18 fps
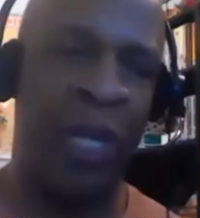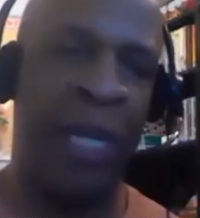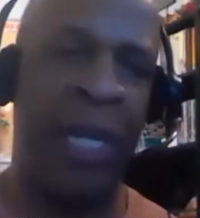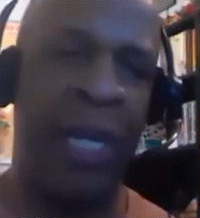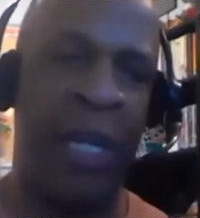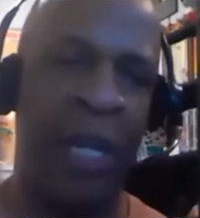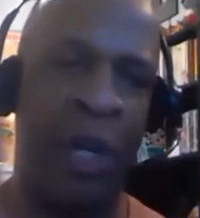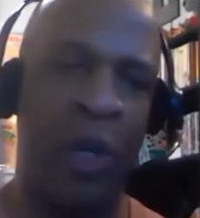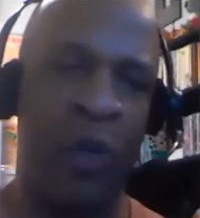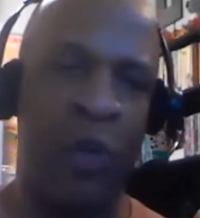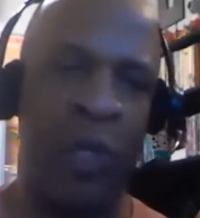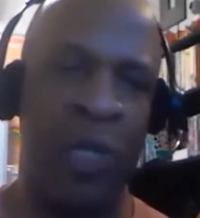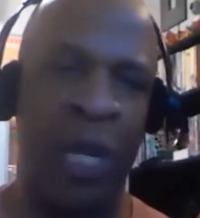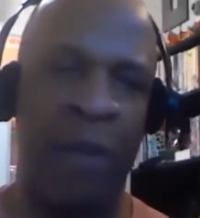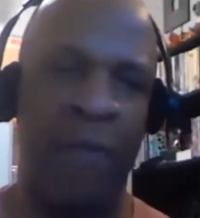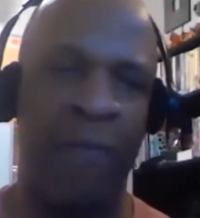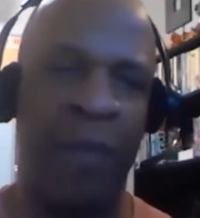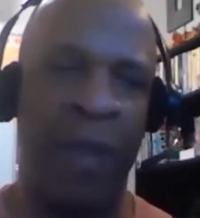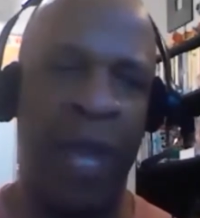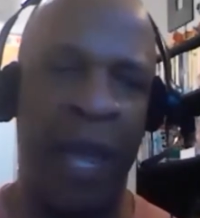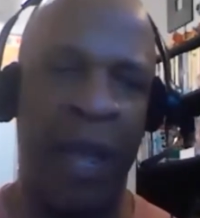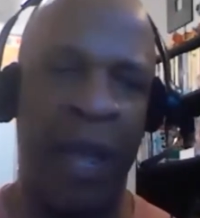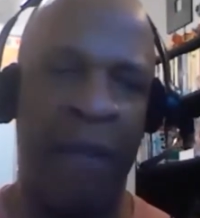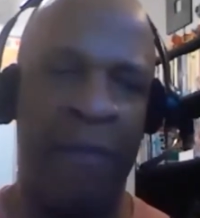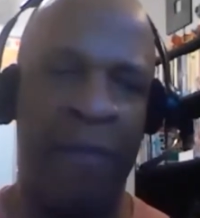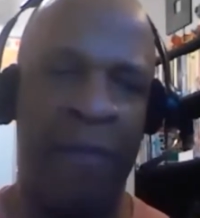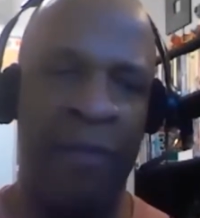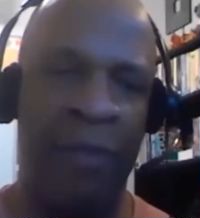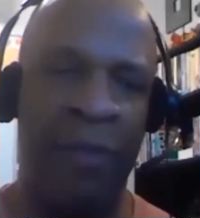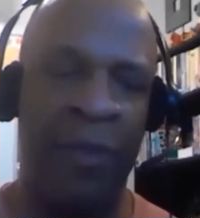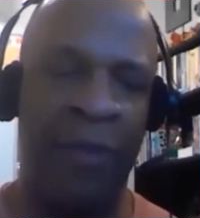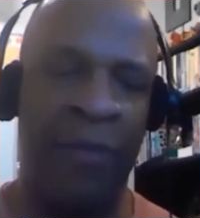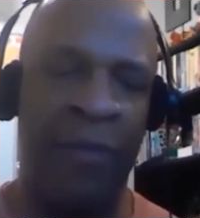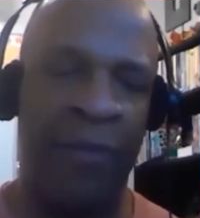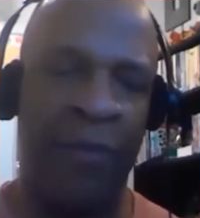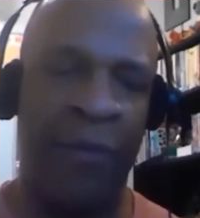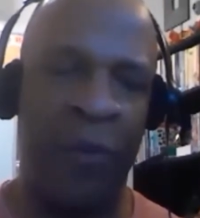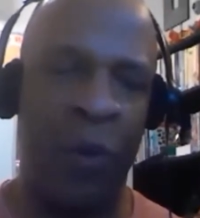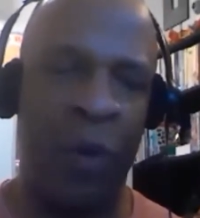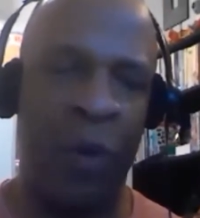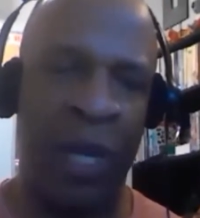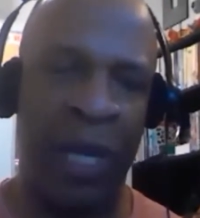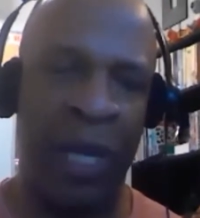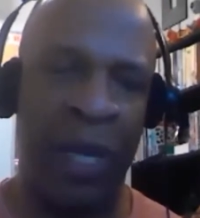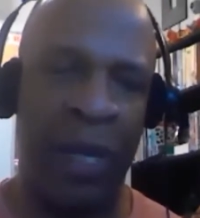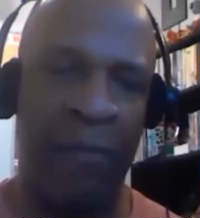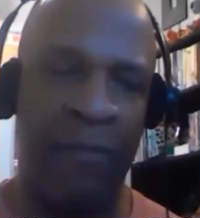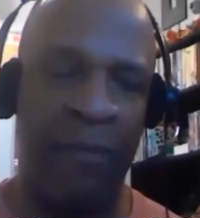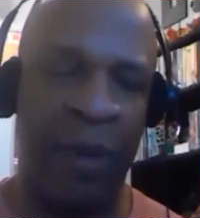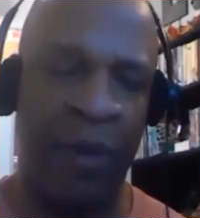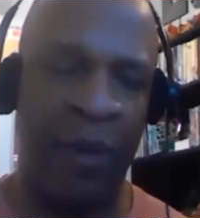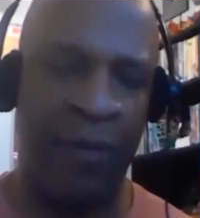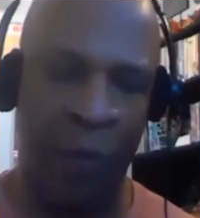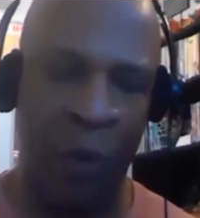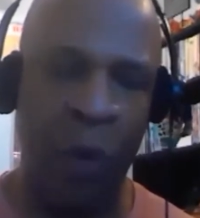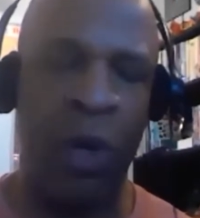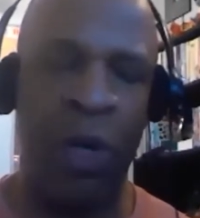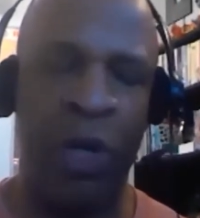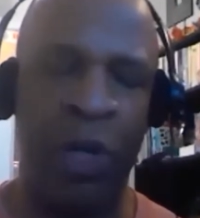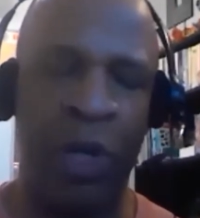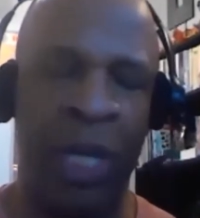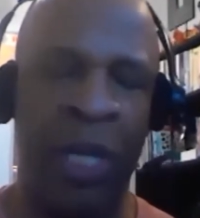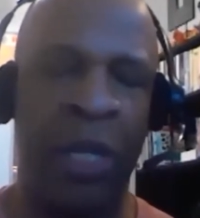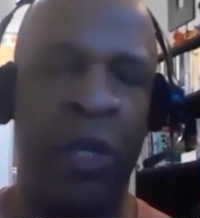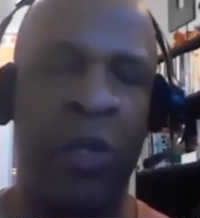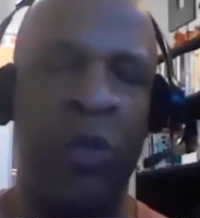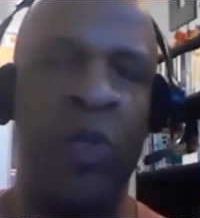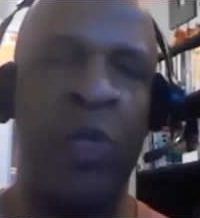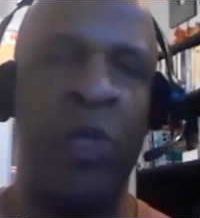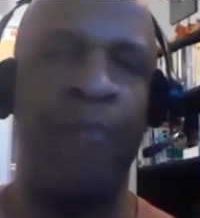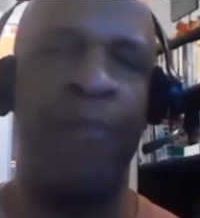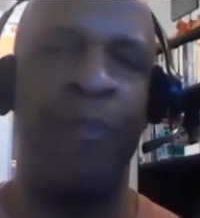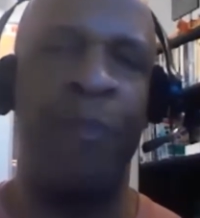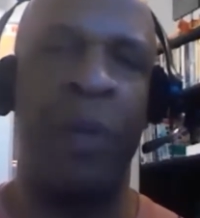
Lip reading: kilos and the 400 kilos